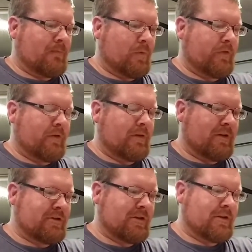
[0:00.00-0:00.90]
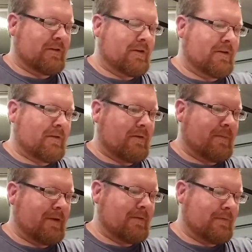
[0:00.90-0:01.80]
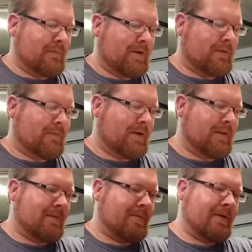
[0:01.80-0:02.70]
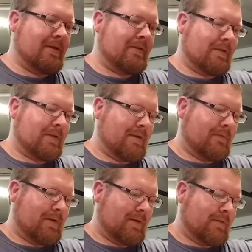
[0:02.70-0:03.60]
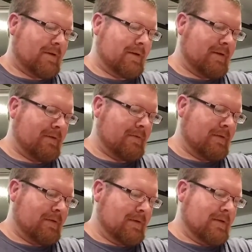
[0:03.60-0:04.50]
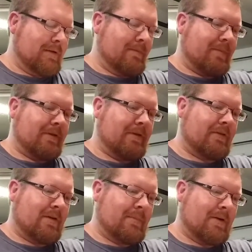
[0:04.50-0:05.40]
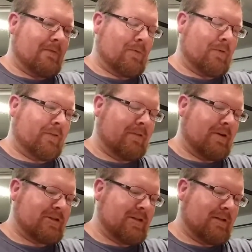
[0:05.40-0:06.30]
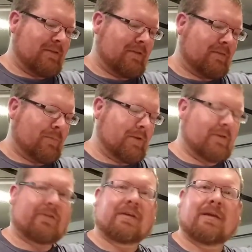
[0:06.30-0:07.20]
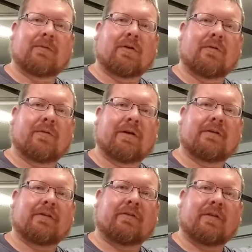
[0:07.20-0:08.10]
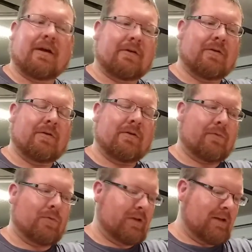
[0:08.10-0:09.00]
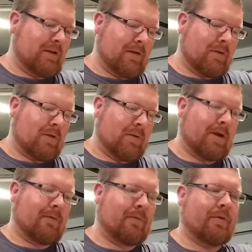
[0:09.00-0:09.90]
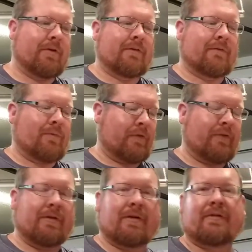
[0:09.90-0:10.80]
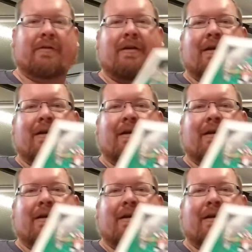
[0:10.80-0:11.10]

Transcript: force and induction in here a little bit. If I can find that page, I can't find it right now. But it does talk about forced induction. It just really skims over it. Does not go into full detail about forced induction.